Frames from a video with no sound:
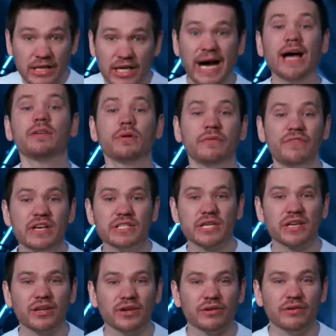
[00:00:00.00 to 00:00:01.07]
God will
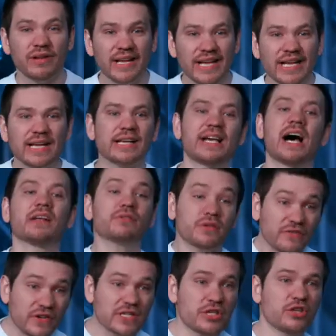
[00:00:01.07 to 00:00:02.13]
visit you. God will
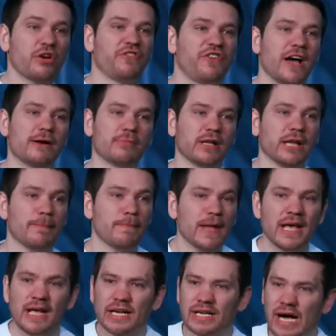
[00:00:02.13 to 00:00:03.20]
visit your family.
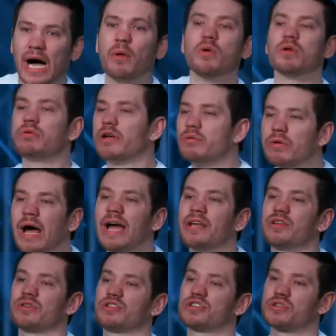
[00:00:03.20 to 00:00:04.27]
God will
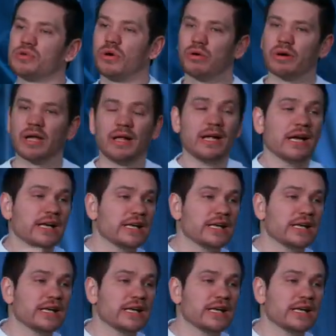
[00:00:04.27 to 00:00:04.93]
rewrite your story.